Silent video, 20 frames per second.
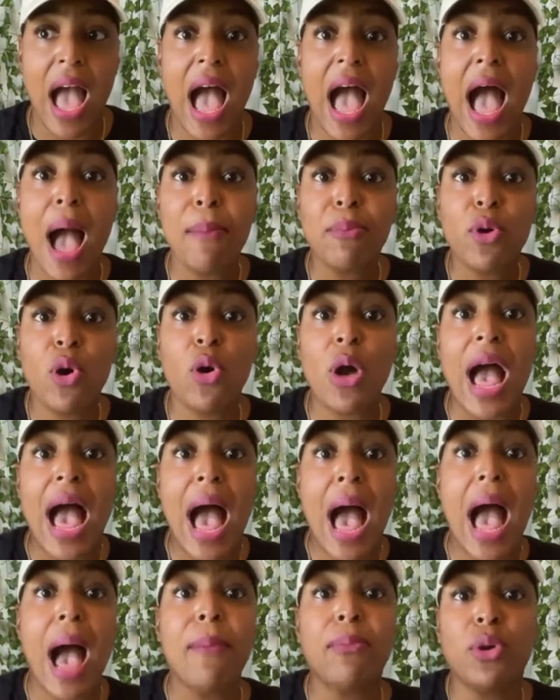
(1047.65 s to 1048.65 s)
I'm
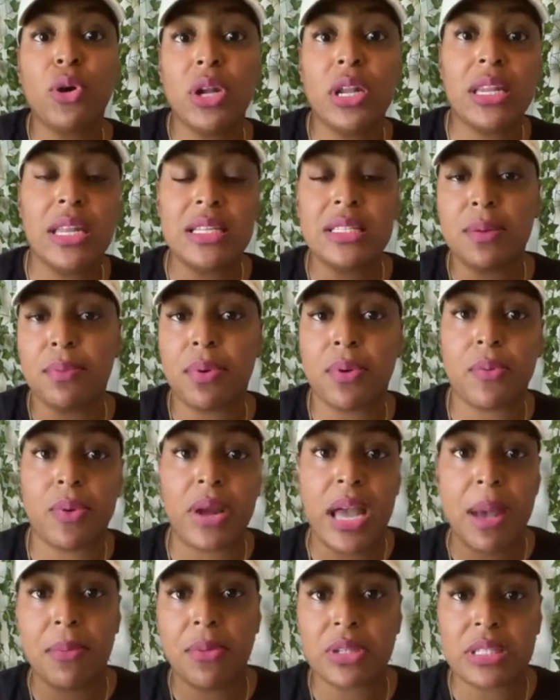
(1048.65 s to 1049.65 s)
going to need some
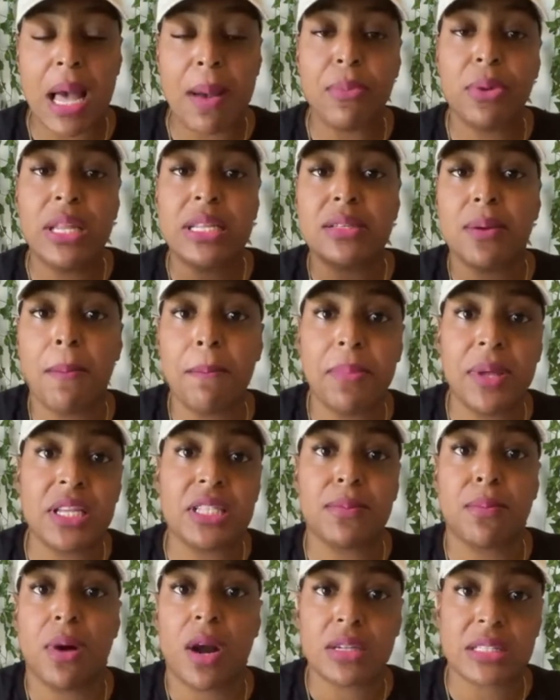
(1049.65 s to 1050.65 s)
parameters. I'm going to need some
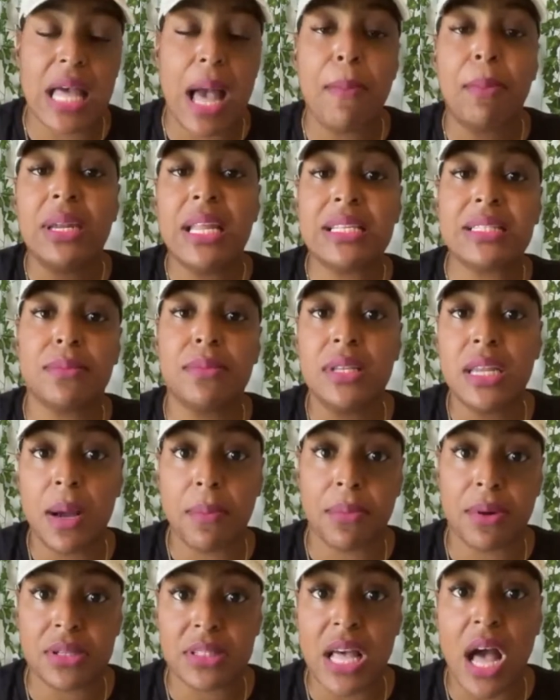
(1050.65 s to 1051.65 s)
benchmarks. I'm going to need some
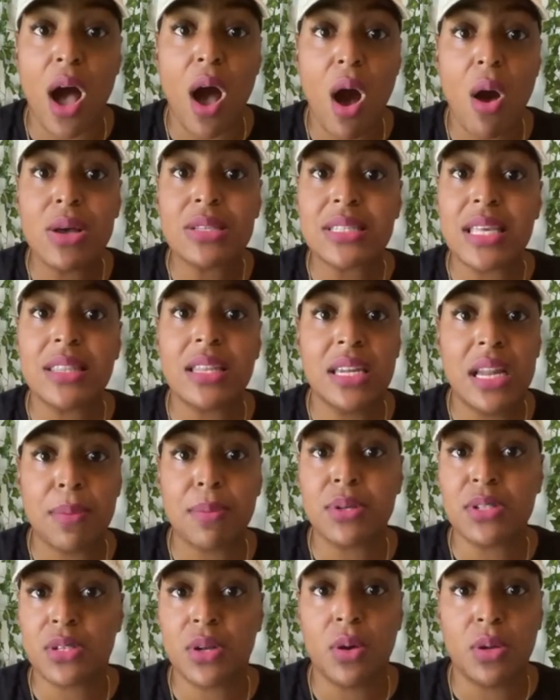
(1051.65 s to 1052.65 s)
numbers. I always say the
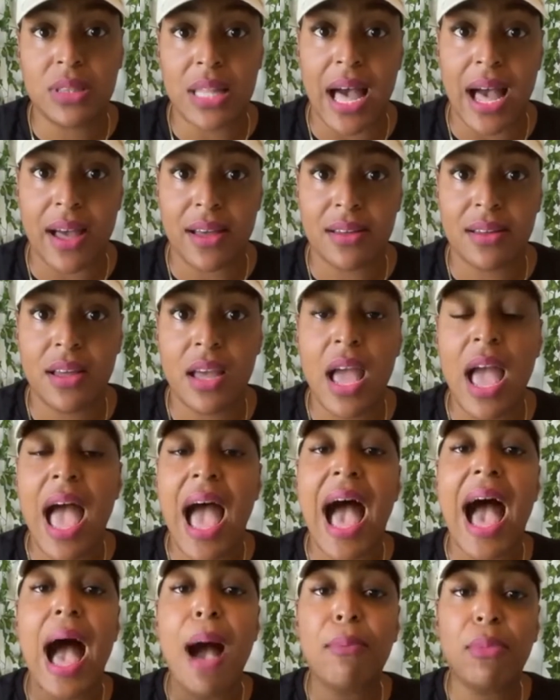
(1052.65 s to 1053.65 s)
numbers don't lie.
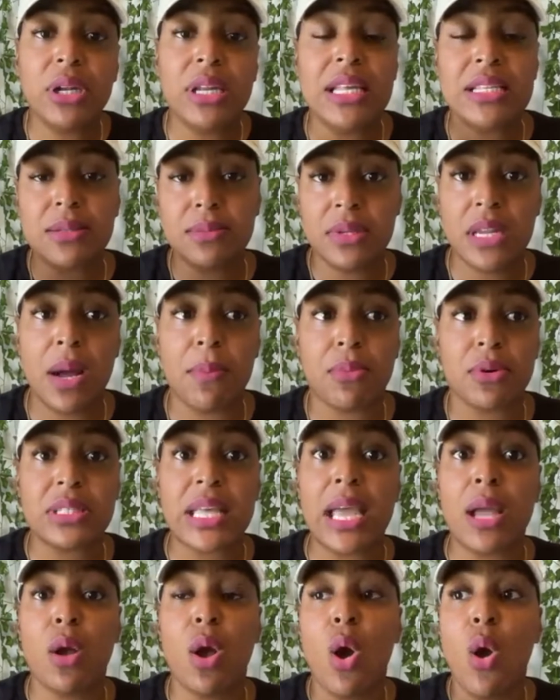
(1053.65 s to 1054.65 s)
I'm going to need some numbers.
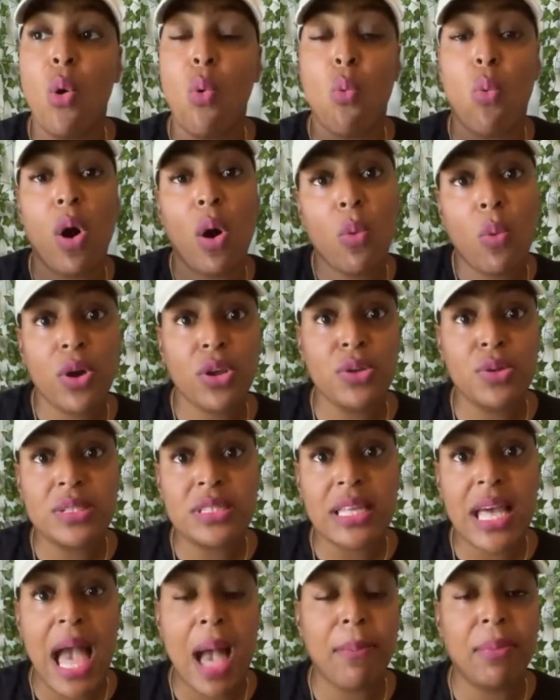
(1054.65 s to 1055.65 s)
Hey,
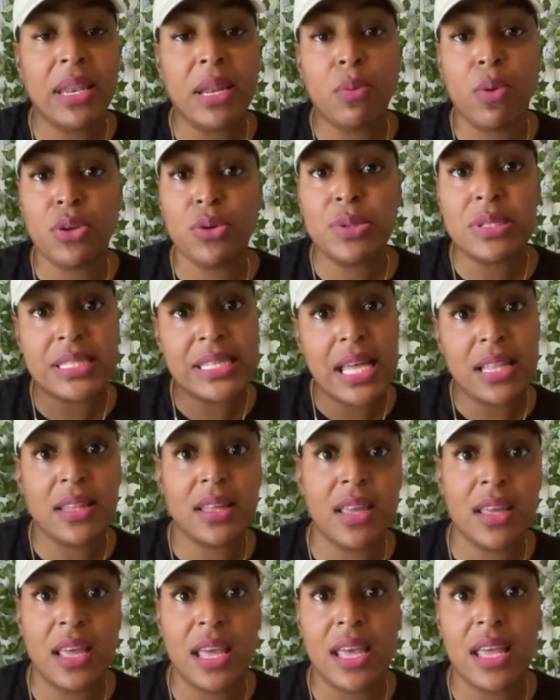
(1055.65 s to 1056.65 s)
how many were you
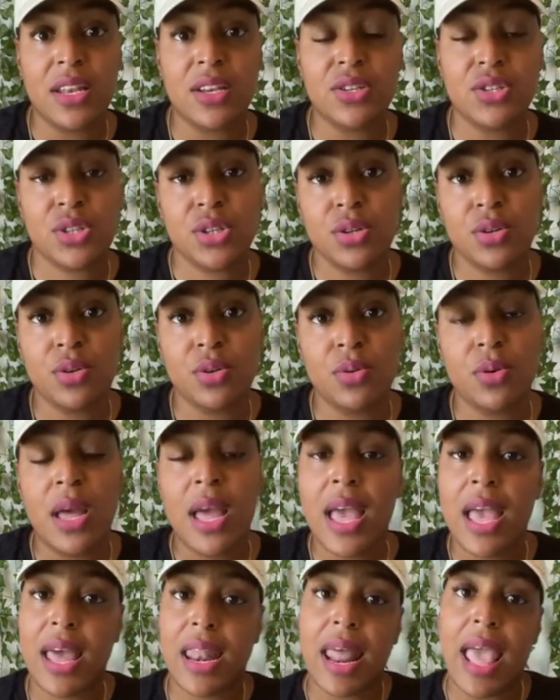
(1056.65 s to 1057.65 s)
selling in June
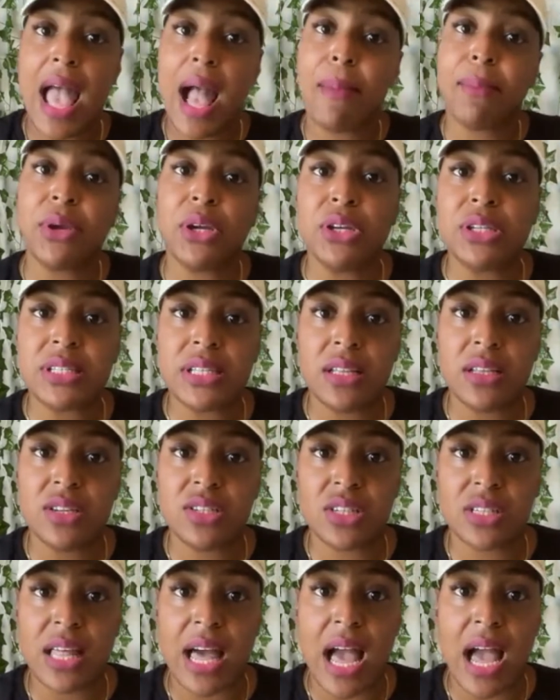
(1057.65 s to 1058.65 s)
and how many are you selling in
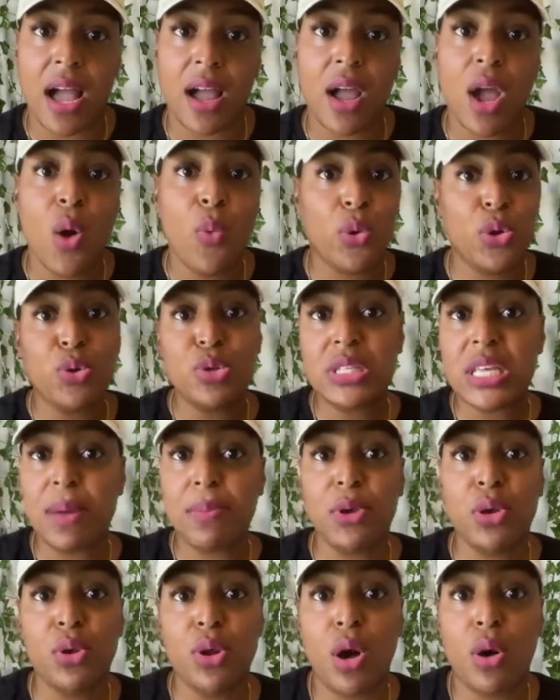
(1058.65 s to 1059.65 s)
July? When you tell
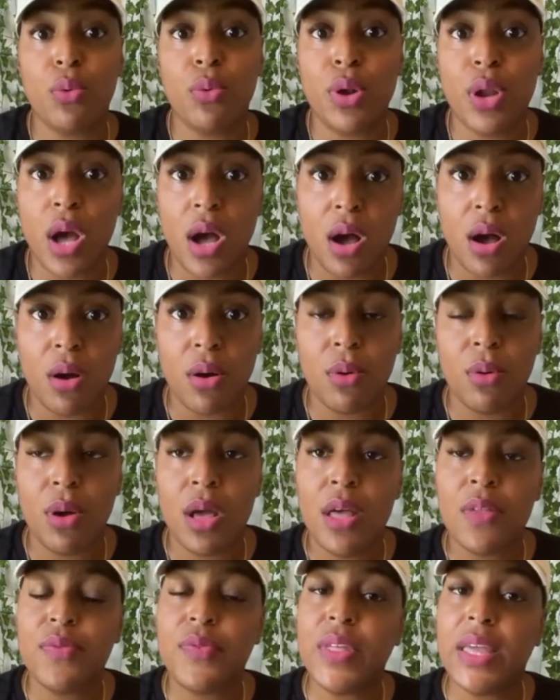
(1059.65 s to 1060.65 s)
me you don't know,
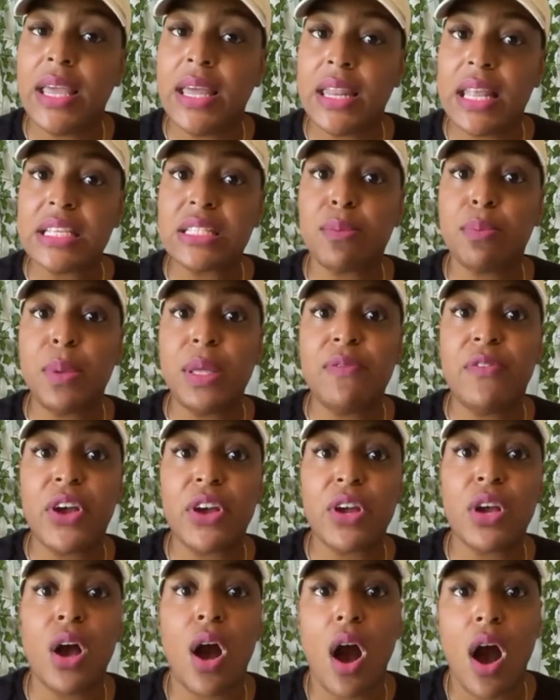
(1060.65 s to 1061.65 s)
then it's going to be
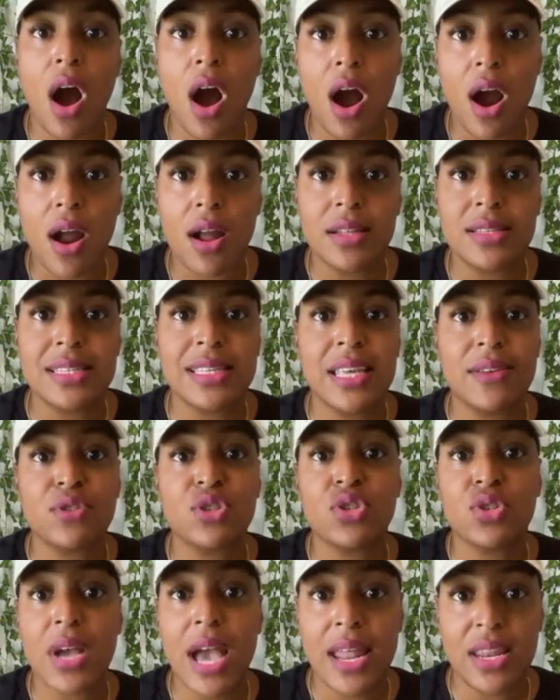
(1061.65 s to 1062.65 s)
very hard to give
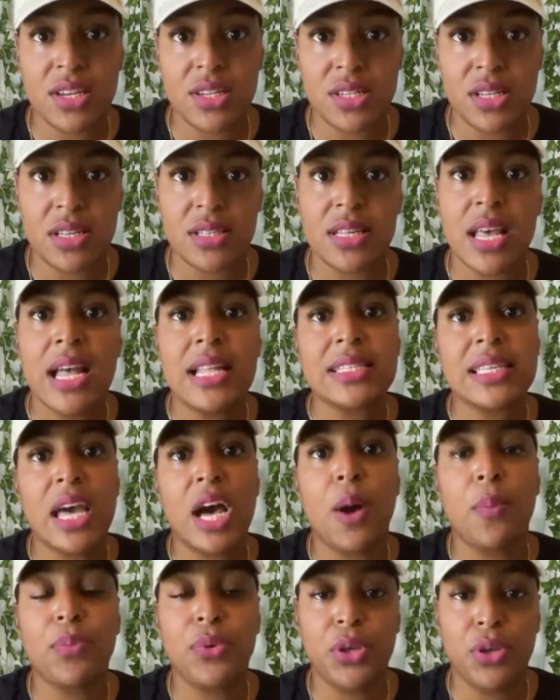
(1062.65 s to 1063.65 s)
strategies to
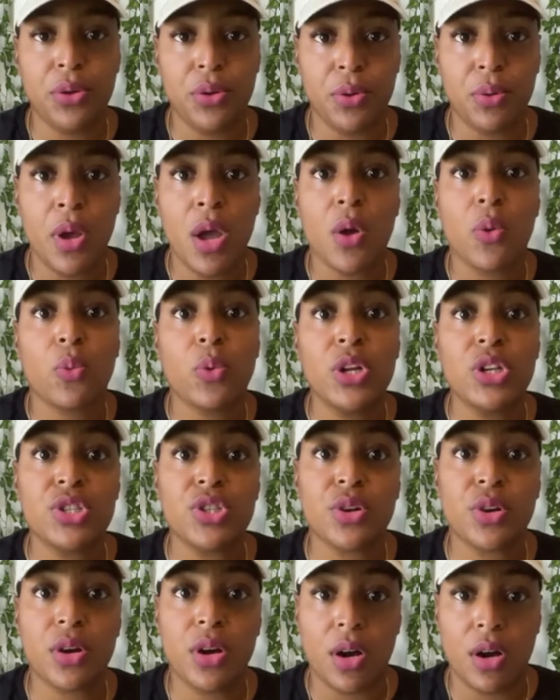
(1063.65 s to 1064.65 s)
help you reach
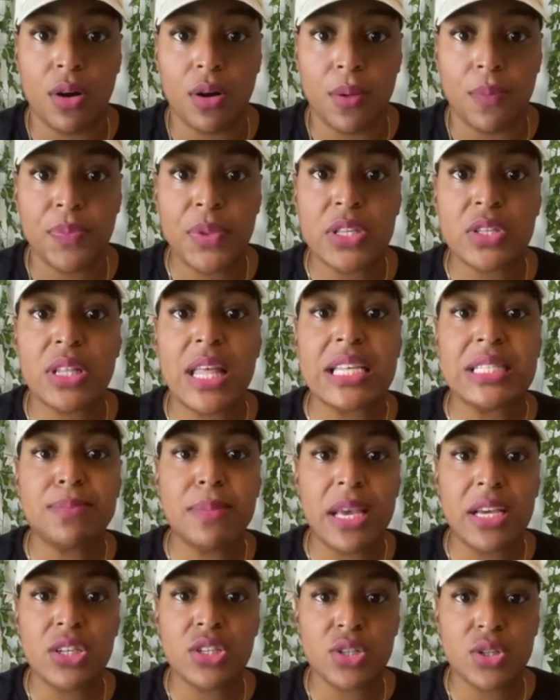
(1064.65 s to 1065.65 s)
your goal. So let's
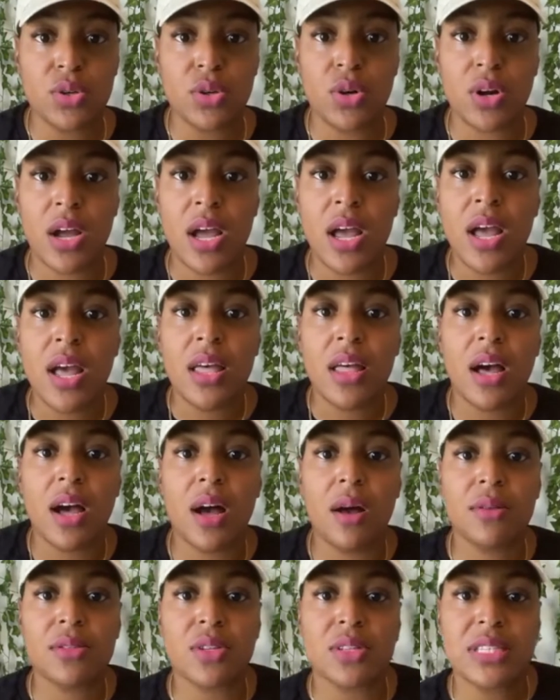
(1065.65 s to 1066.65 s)
make sure.
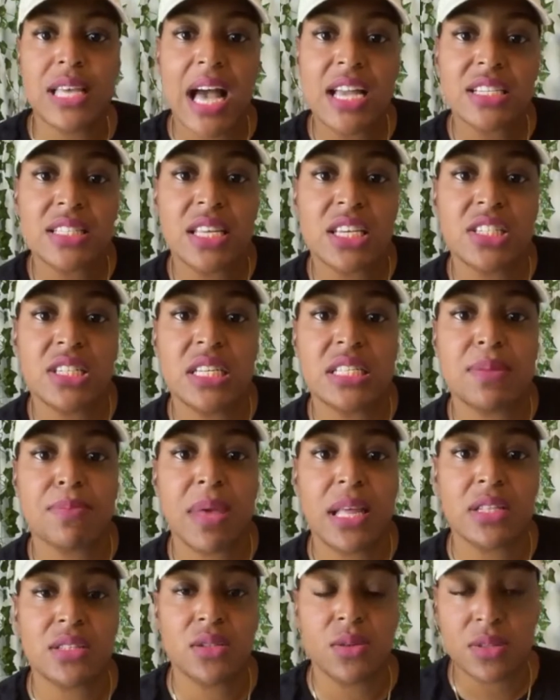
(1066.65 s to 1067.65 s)
So Tanja said she needs to
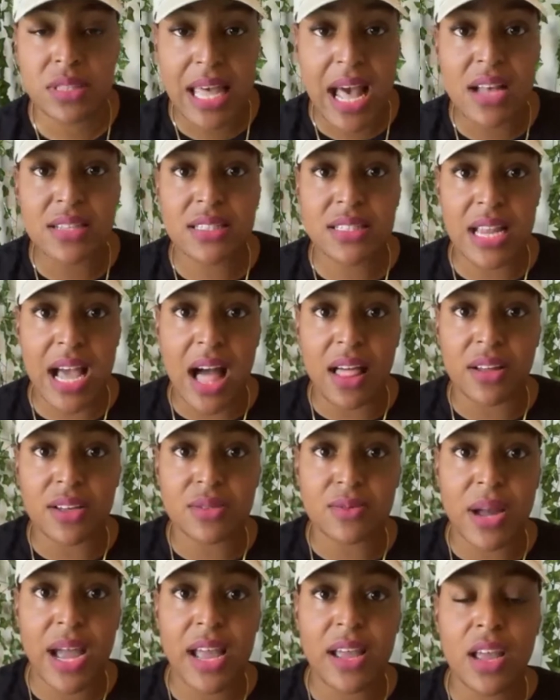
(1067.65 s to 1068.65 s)
make
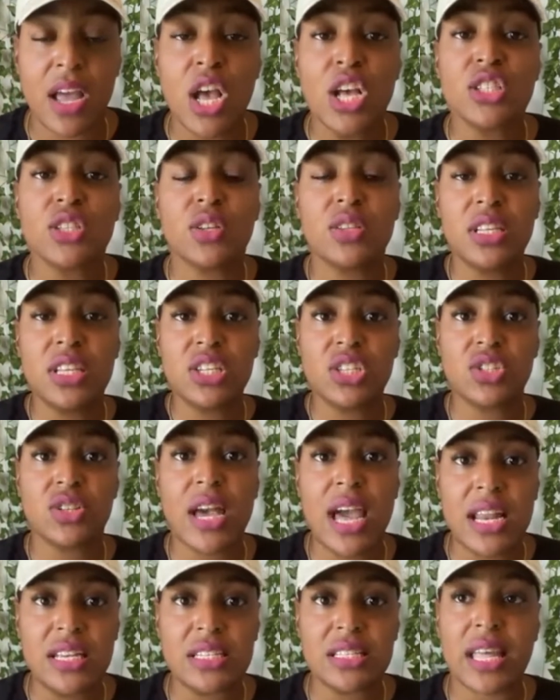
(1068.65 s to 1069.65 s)
$2,000, right? So this
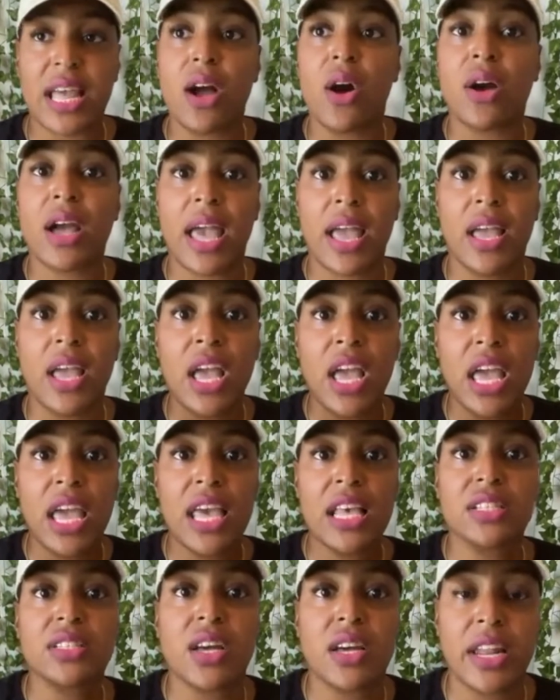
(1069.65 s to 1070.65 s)
strategy is like, okay,
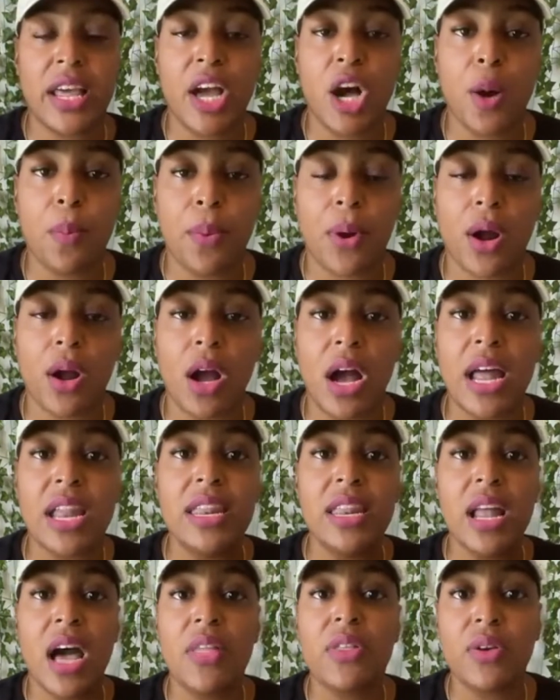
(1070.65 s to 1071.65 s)
it's going to help her.
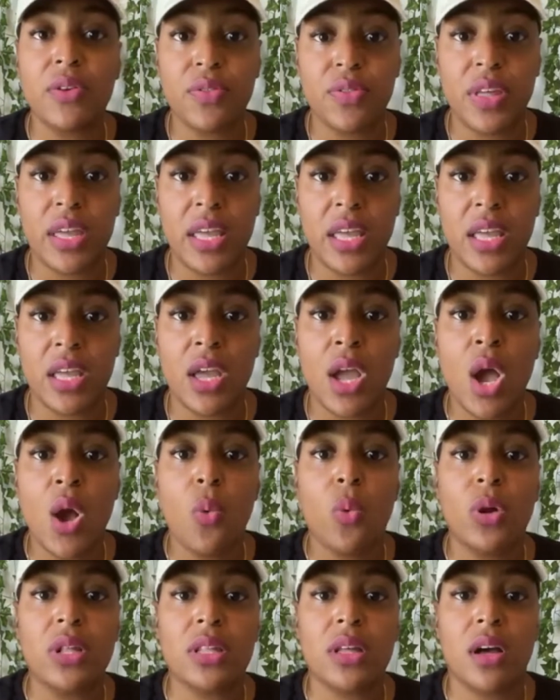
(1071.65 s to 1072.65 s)
Another thing
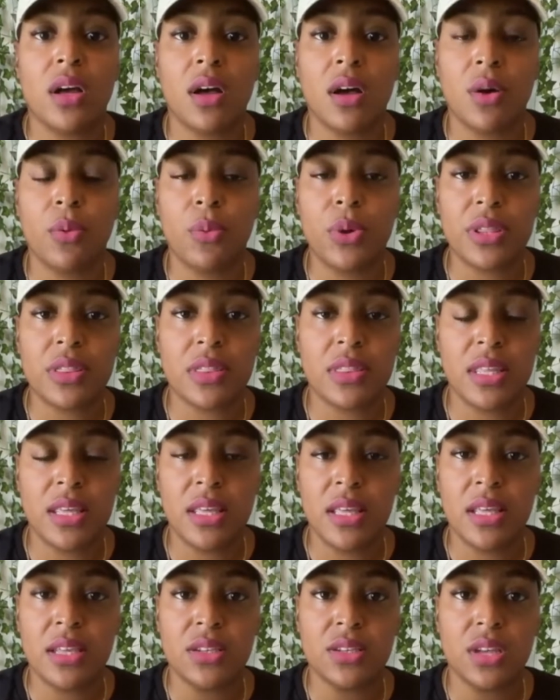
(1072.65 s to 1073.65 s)
with
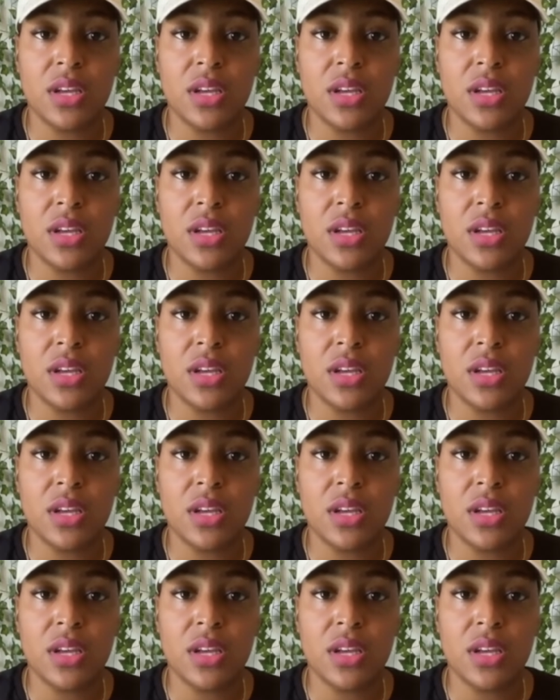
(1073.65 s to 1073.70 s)
the